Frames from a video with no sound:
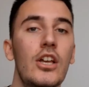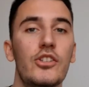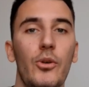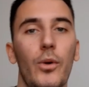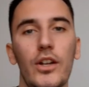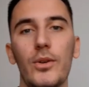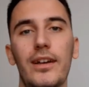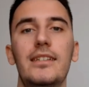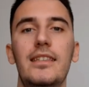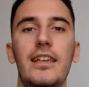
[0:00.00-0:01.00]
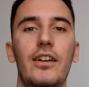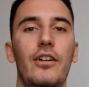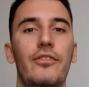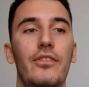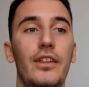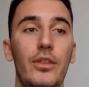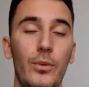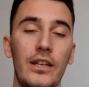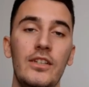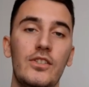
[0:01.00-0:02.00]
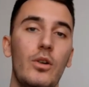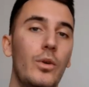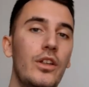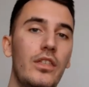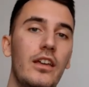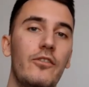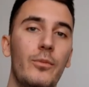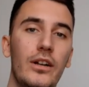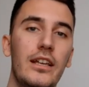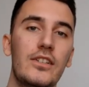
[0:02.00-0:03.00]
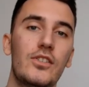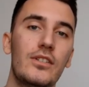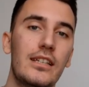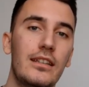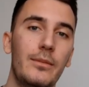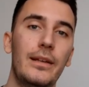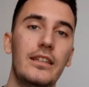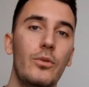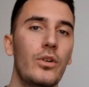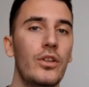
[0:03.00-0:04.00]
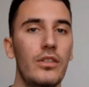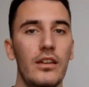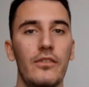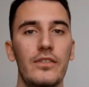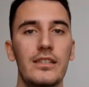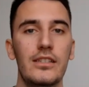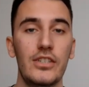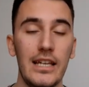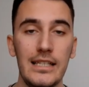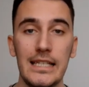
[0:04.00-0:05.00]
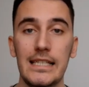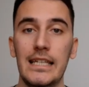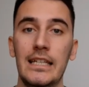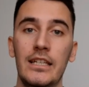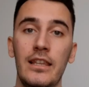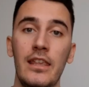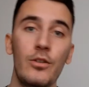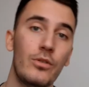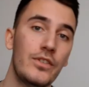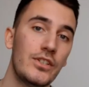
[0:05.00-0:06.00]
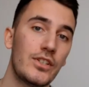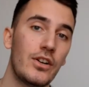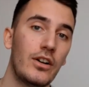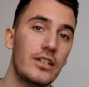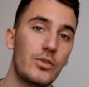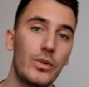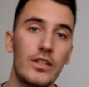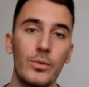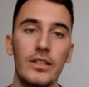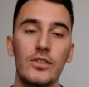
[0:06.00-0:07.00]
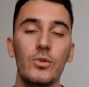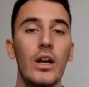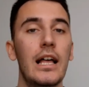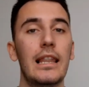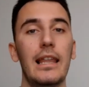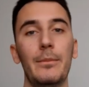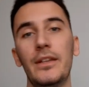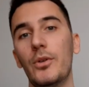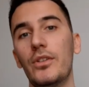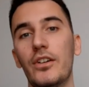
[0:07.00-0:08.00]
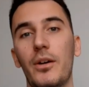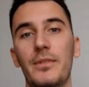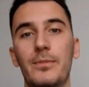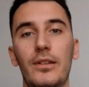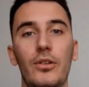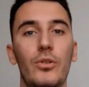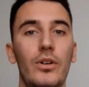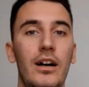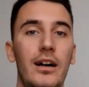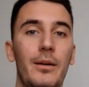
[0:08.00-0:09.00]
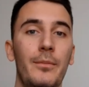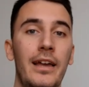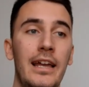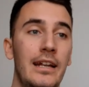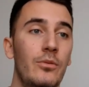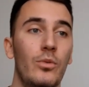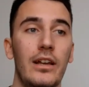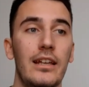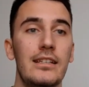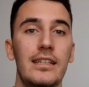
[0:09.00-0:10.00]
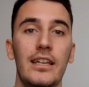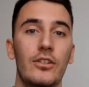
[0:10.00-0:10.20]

So what do you guys think of Lithuanian song? What do you think of Monika's song Sentimentai? What do you think of its chances in the Eurovision Song Contest 2022? Let me know in the comments below. And what can I say?